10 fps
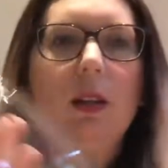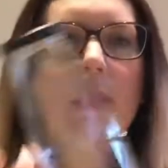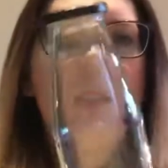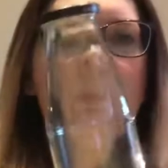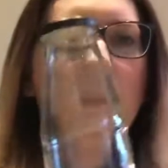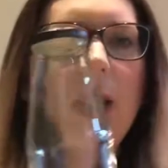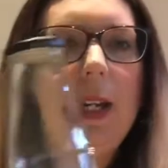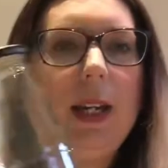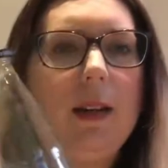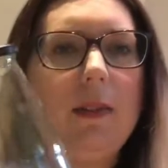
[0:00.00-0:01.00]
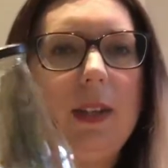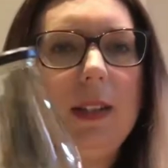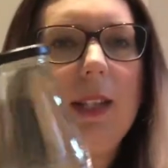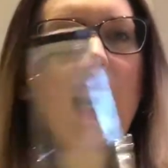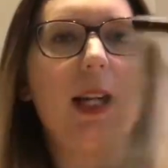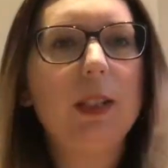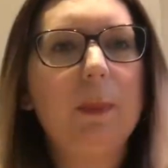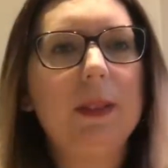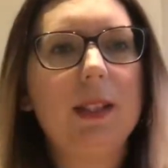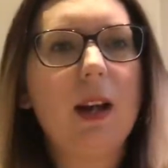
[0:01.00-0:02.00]
this one here, this had
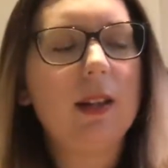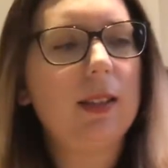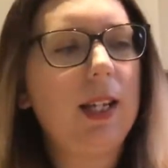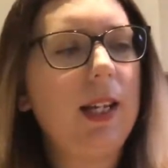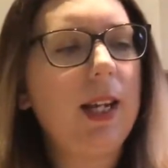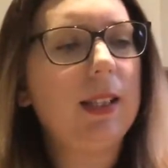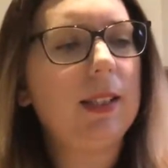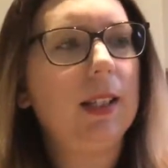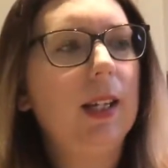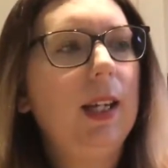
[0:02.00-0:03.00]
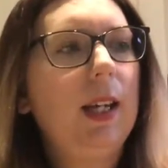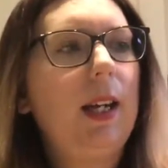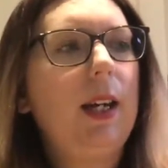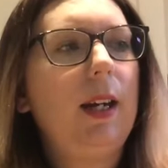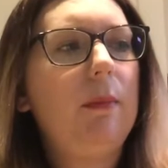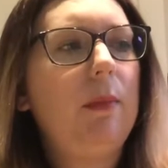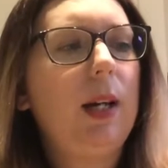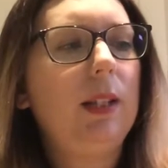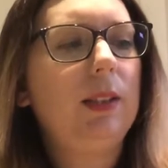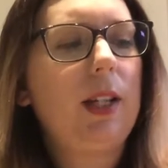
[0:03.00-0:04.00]
passata in it,
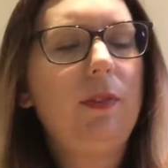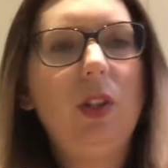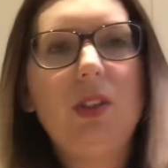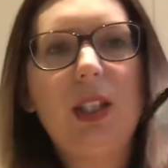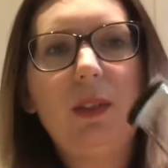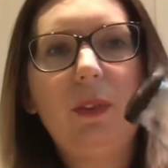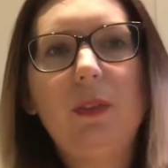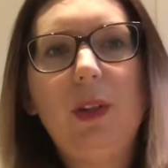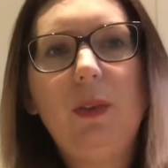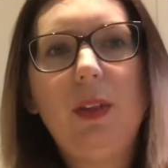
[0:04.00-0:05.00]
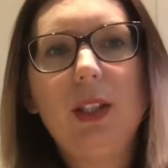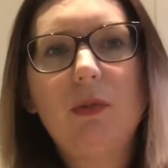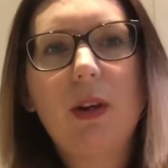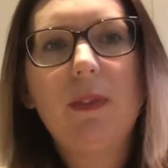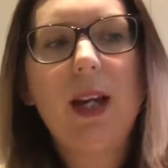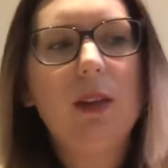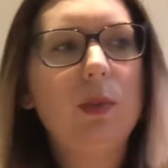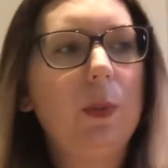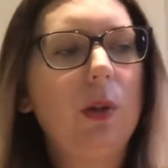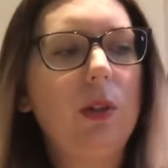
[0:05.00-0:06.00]
and I've used this for a few things around the
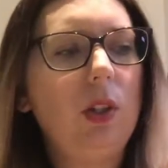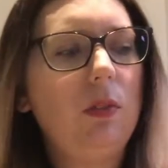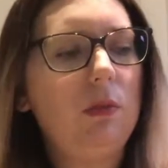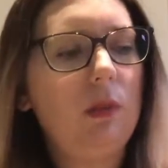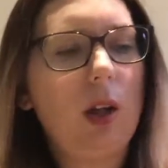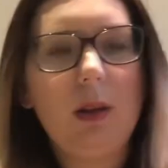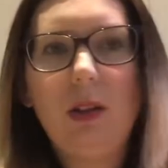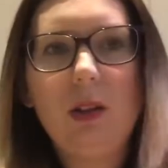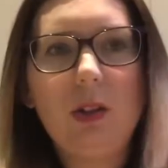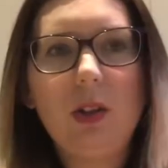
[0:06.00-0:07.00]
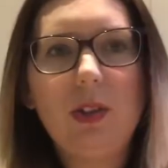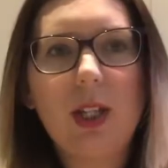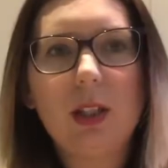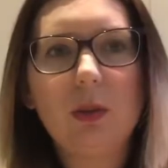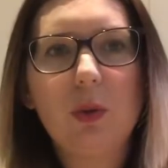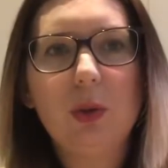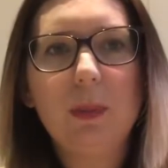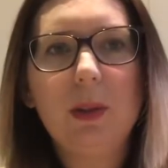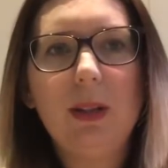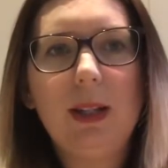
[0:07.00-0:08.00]
house, but you could use that as a
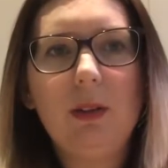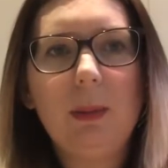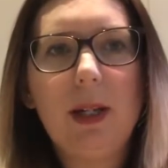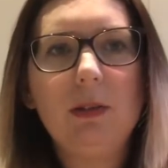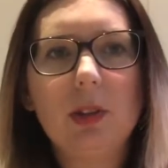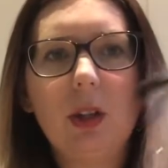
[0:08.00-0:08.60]
water bottle out and about. It's